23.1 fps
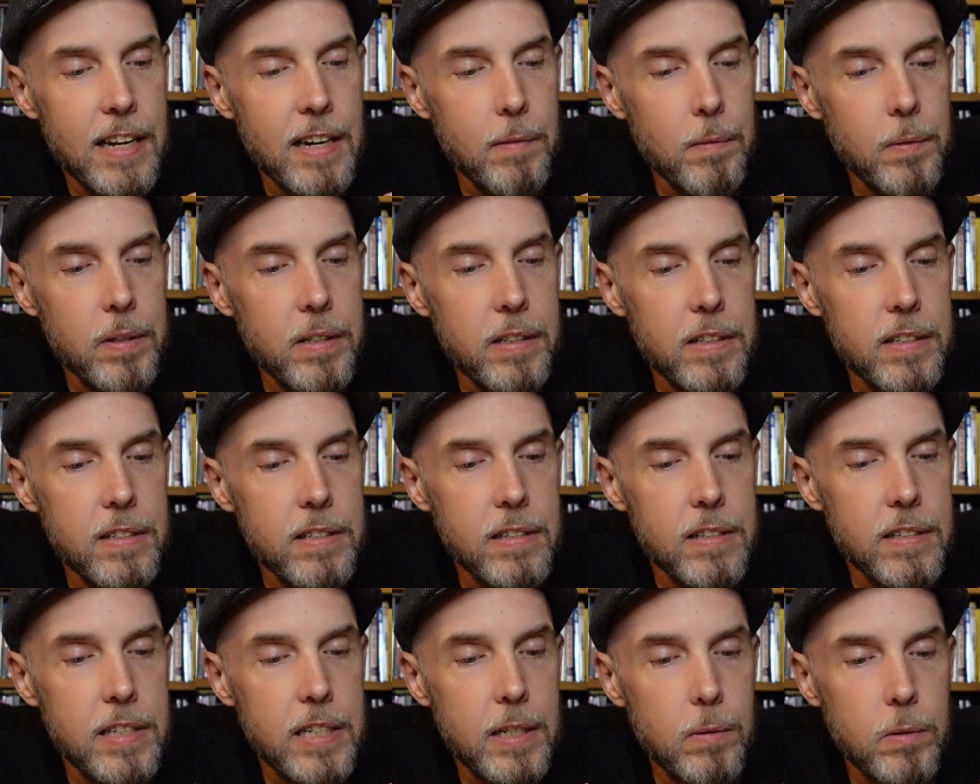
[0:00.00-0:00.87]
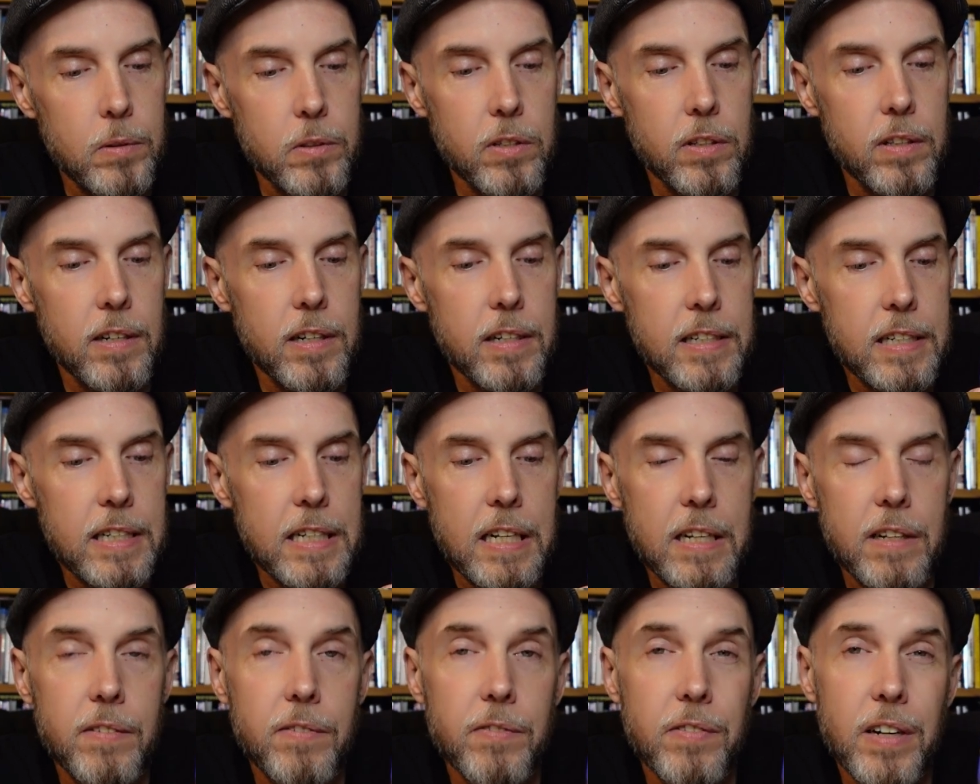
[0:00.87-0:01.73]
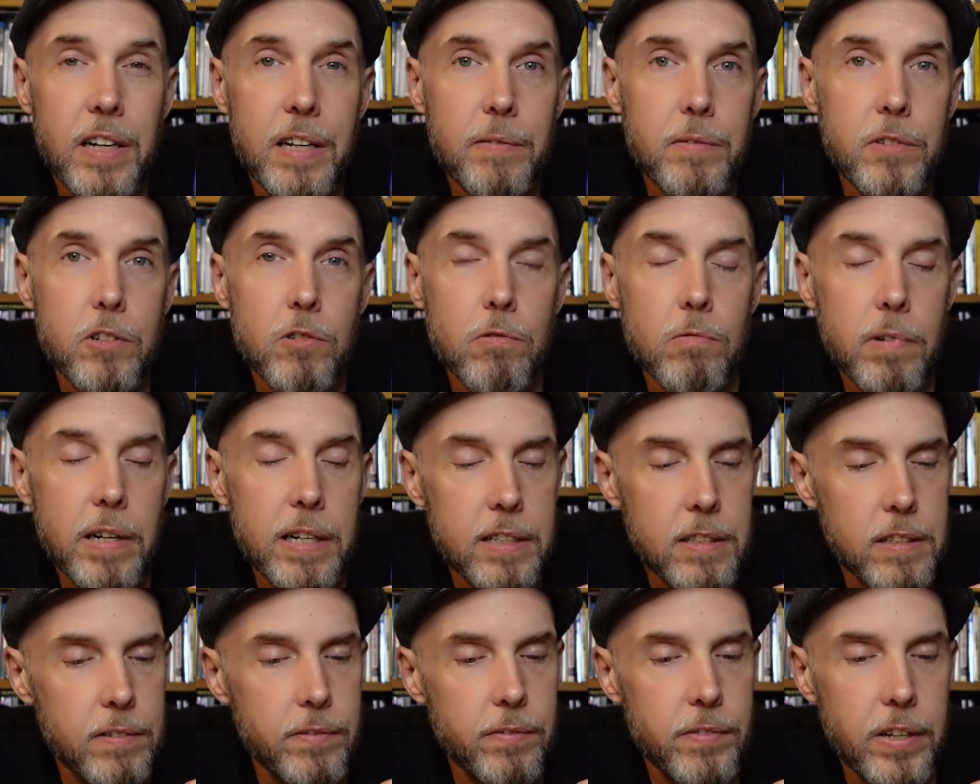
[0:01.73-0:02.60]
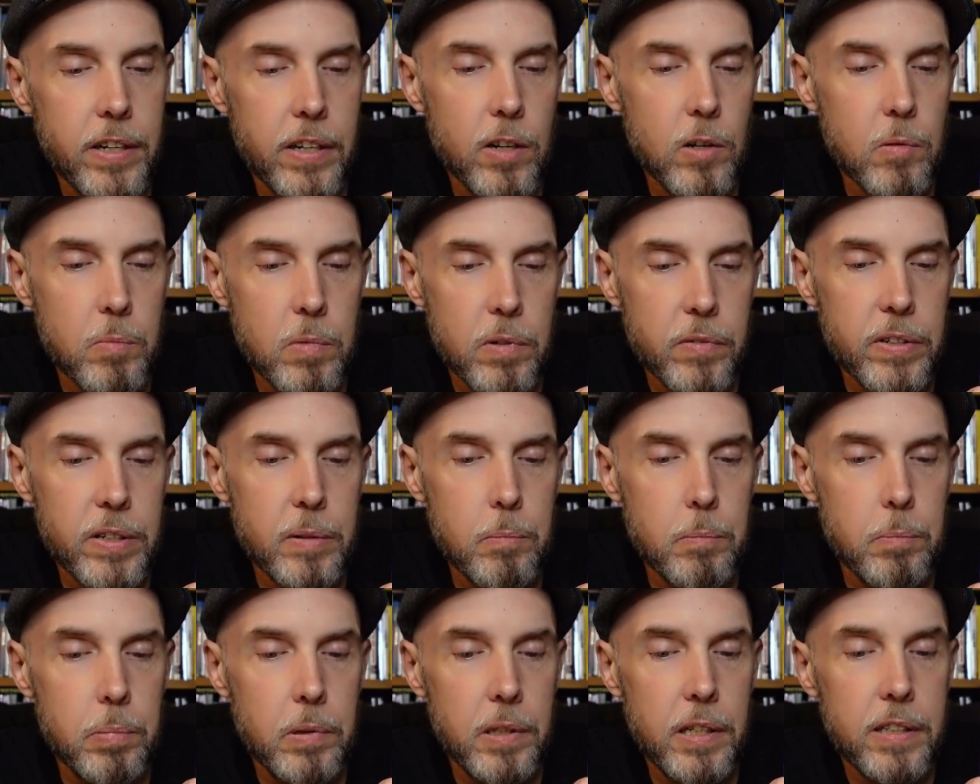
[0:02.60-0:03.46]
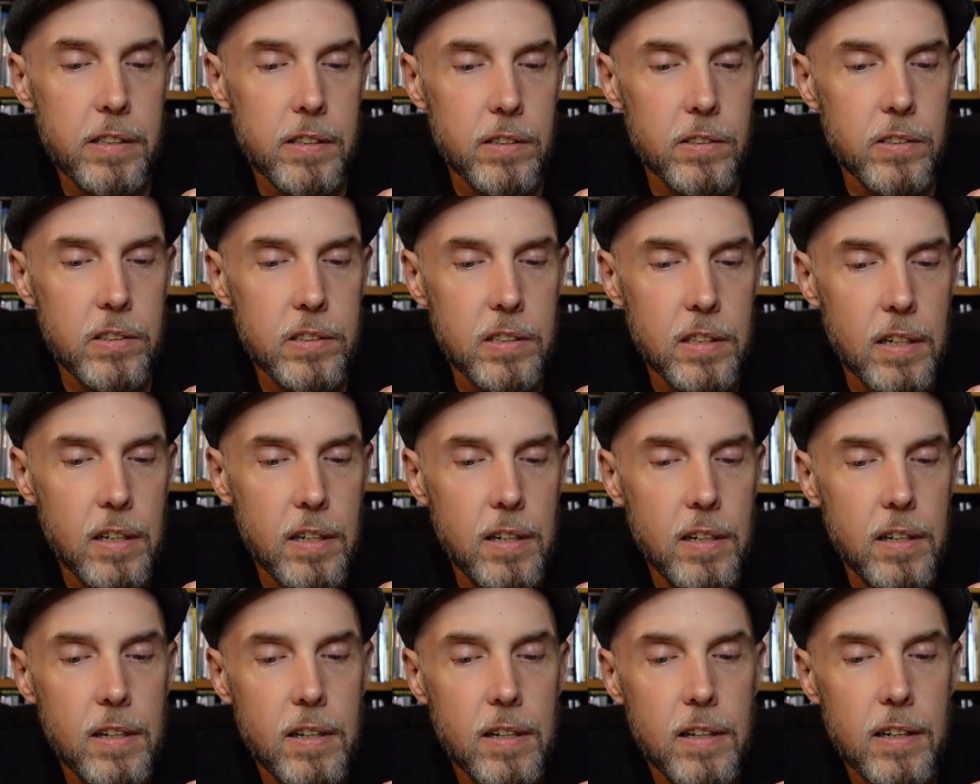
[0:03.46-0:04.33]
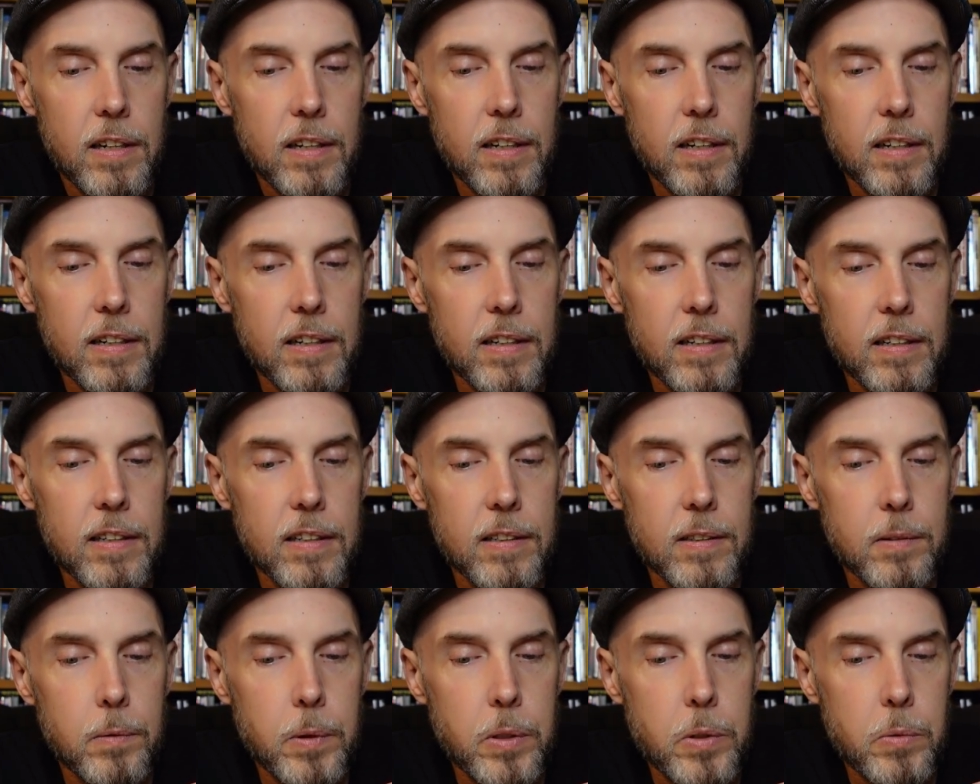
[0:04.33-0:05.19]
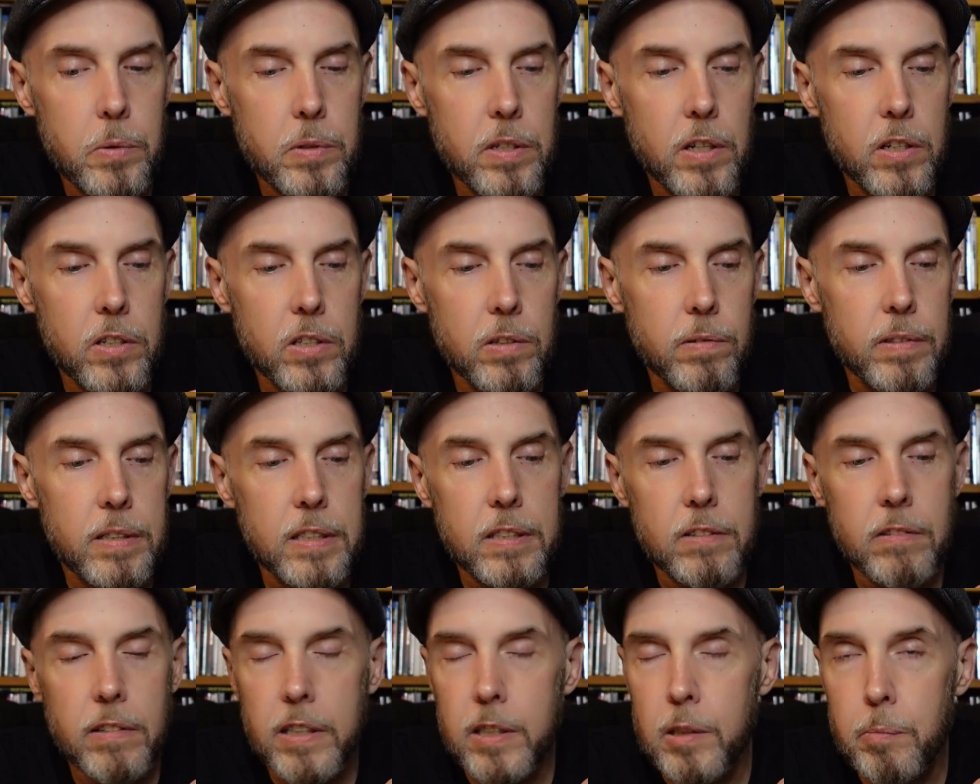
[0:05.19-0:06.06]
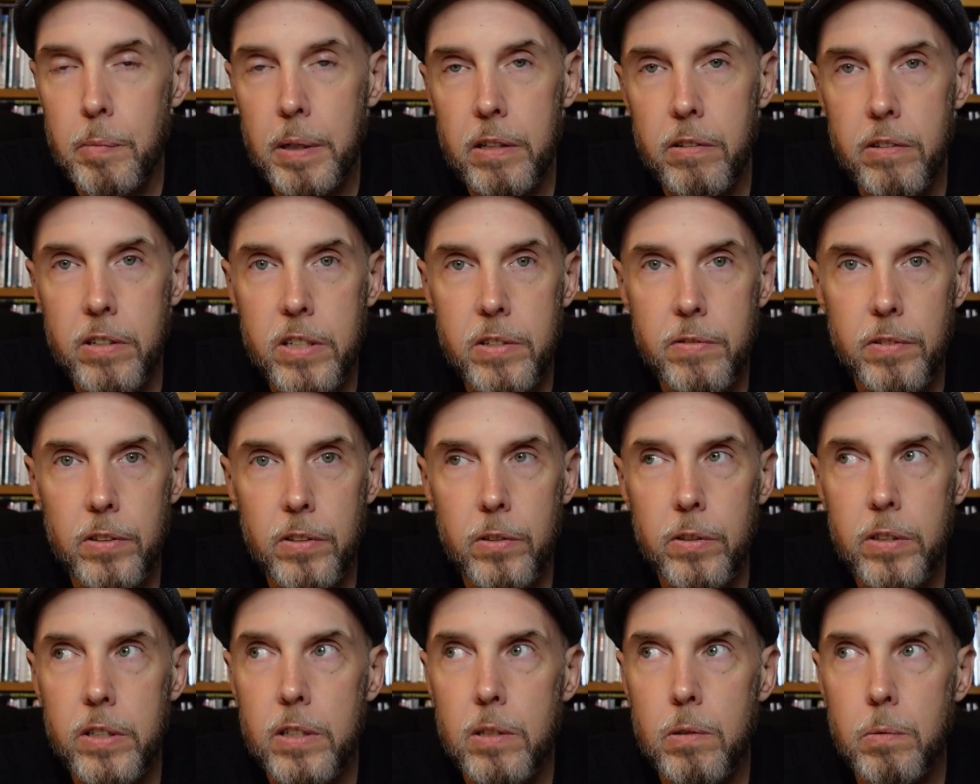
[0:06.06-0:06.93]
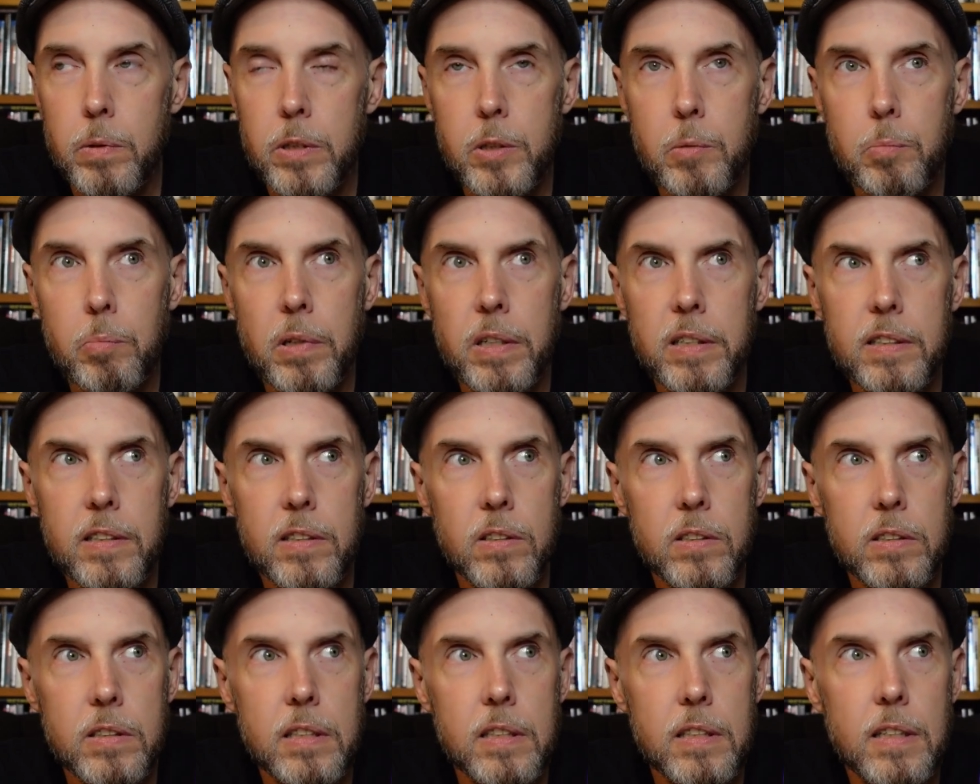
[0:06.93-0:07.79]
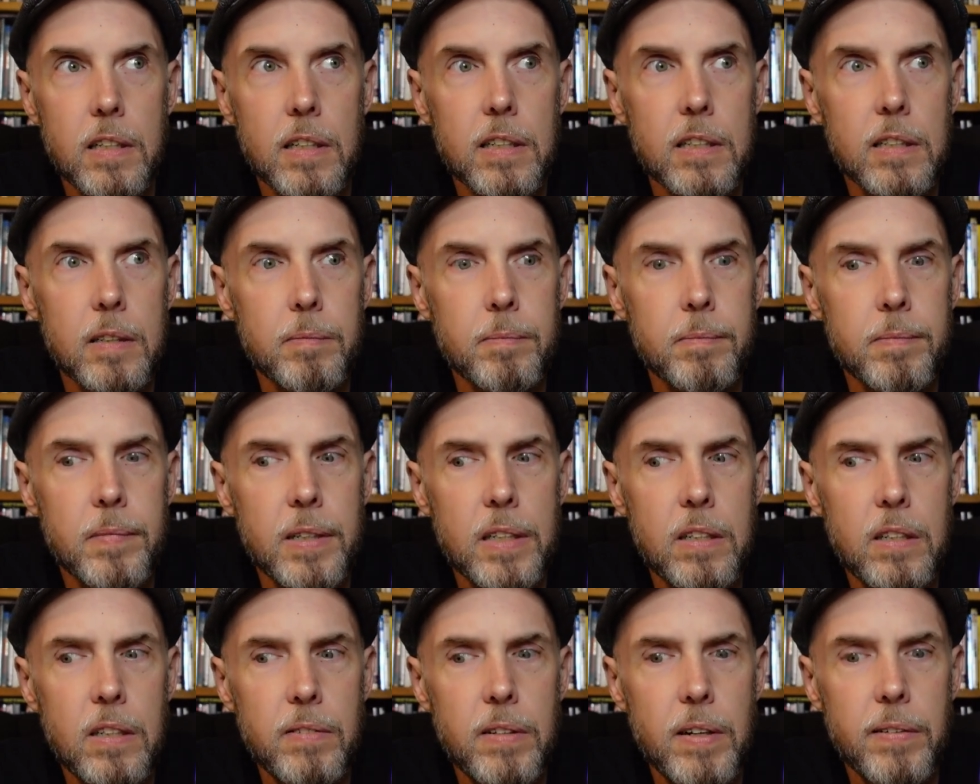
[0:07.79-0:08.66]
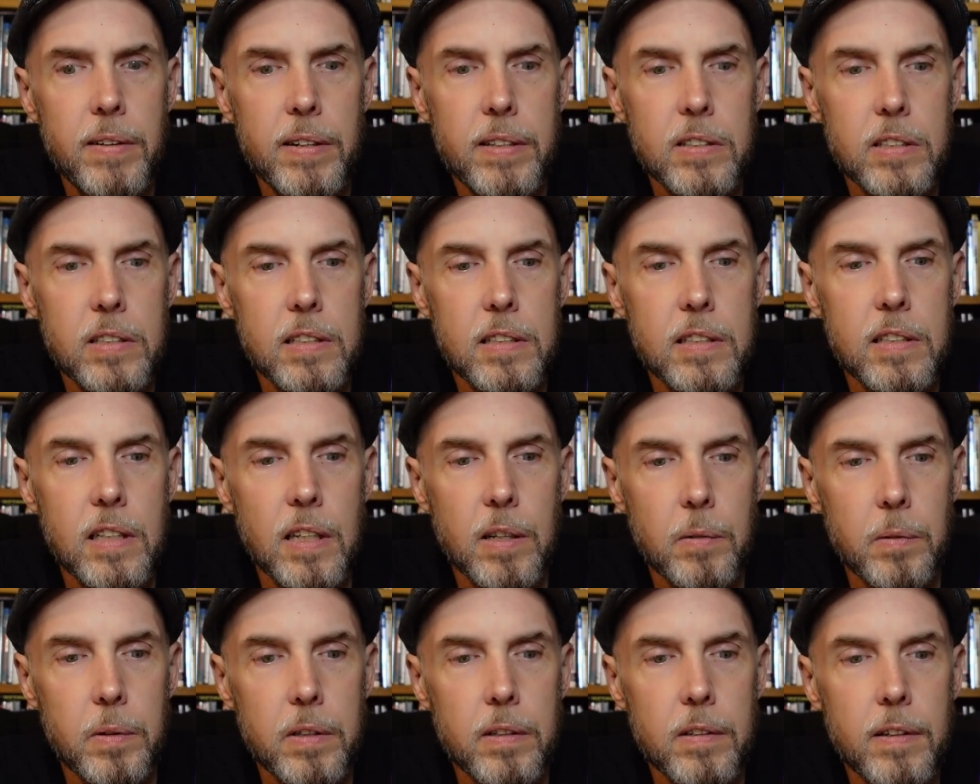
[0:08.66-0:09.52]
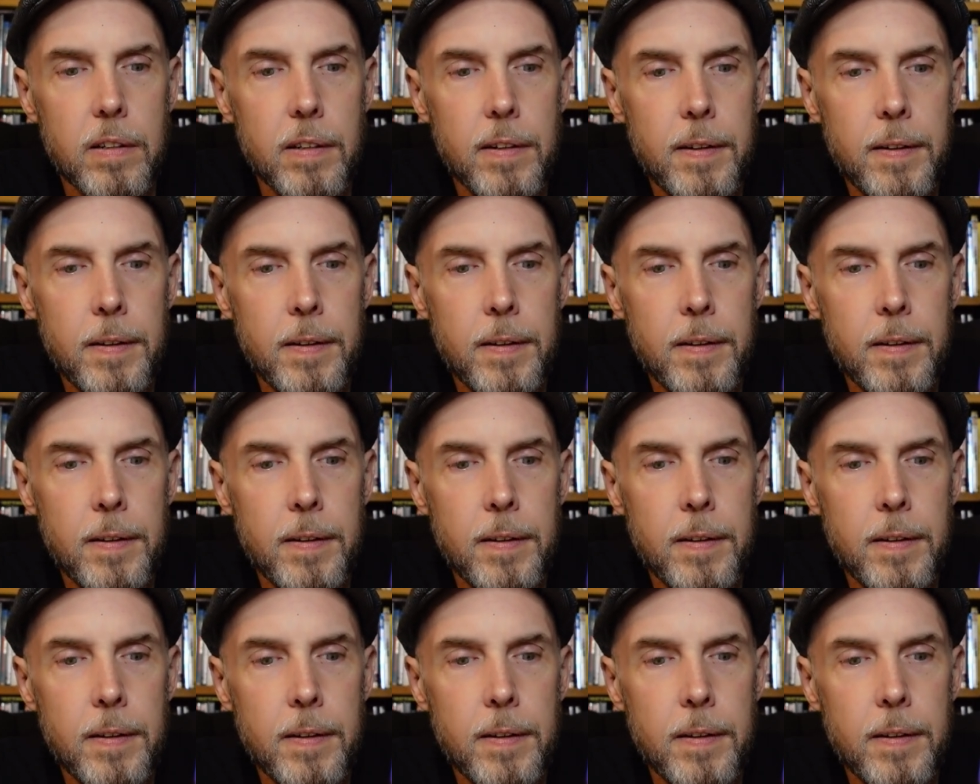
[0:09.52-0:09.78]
that one is the sequel to the 1985 direct-to-video movie Blood Cult, which was also written and directed by Christopher Lewis, which Blood Cult, I don't know if I've actually seen that one.